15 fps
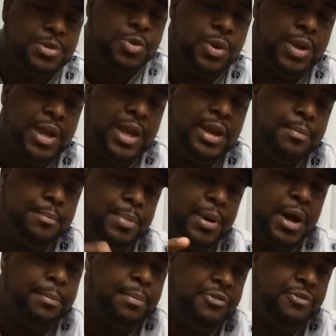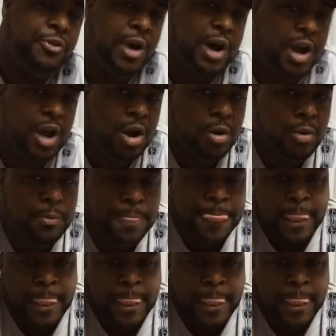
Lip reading: to an end. But before I go,